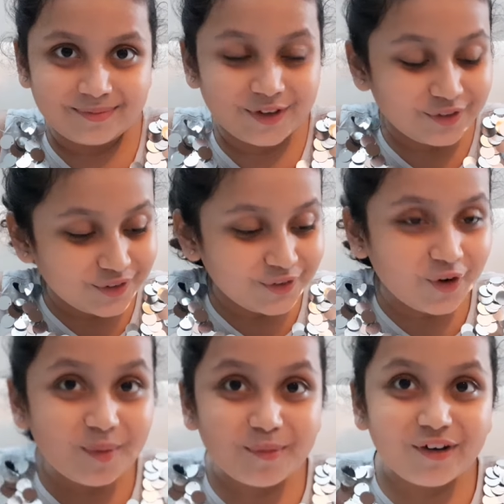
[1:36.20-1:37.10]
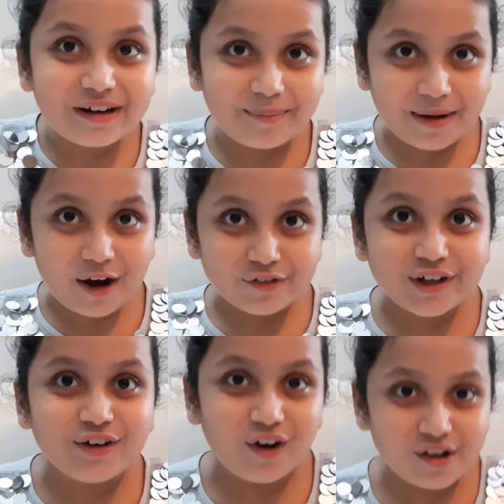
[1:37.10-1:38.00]
To know more
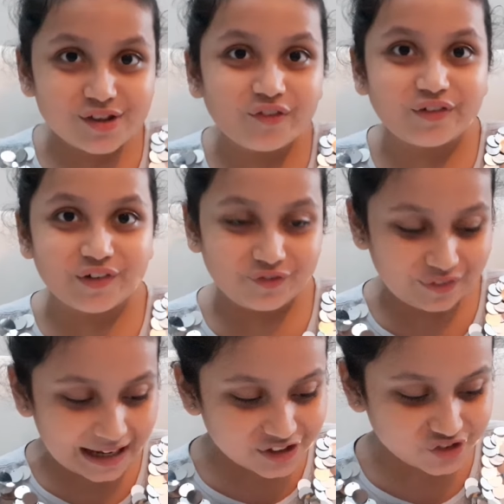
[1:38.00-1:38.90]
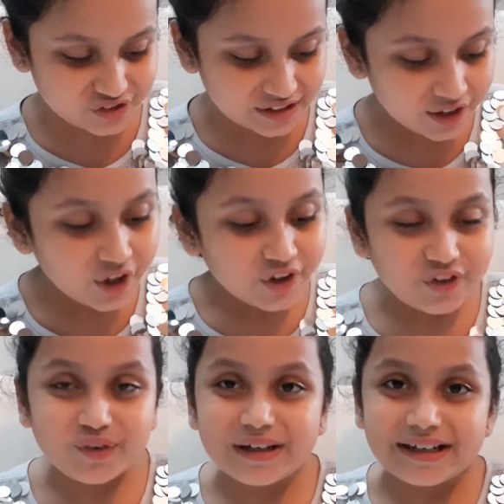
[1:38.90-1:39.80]
about laws of reflection,
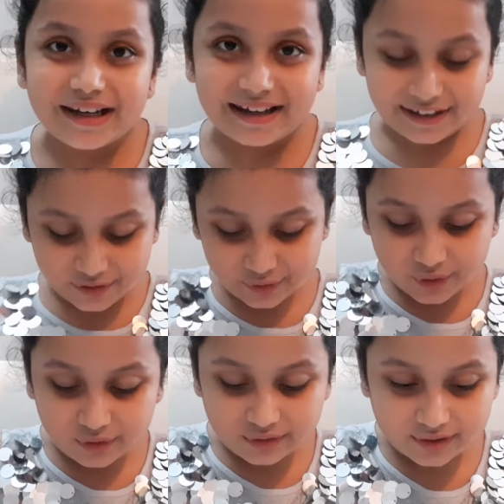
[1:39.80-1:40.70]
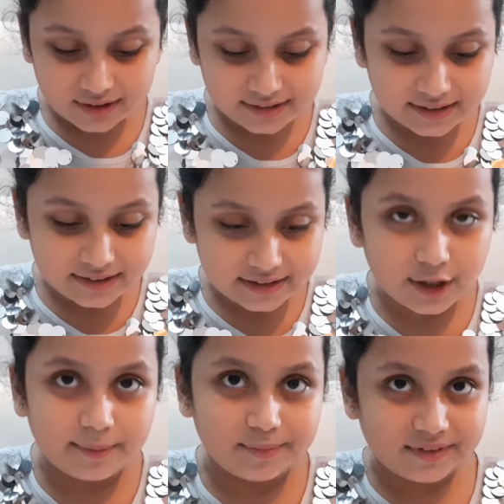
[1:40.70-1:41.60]
you need to know certain
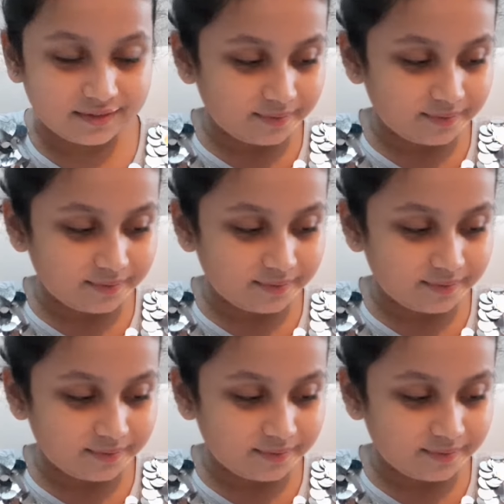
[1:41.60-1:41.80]
terms.